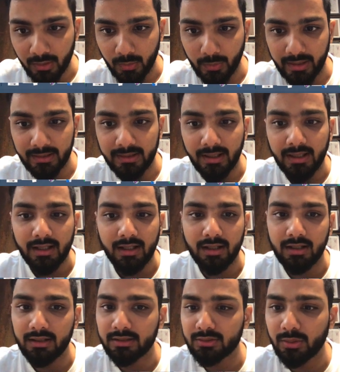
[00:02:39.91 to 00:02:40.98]
right
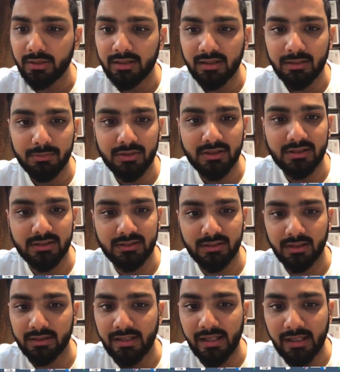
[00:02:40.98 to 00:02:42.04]
uh, so here i'm
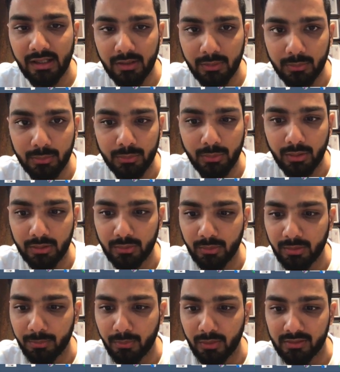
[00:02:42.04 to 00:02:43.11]
just uh, taking you uh,
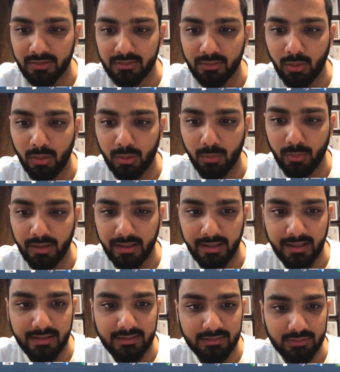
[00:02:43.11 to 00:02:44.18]
through the process all over
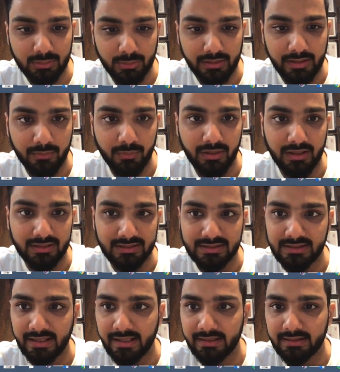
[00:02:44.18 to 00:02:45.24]
again so that we
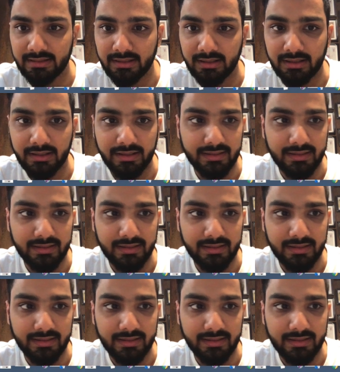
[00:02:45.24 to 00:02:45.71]
understand uh,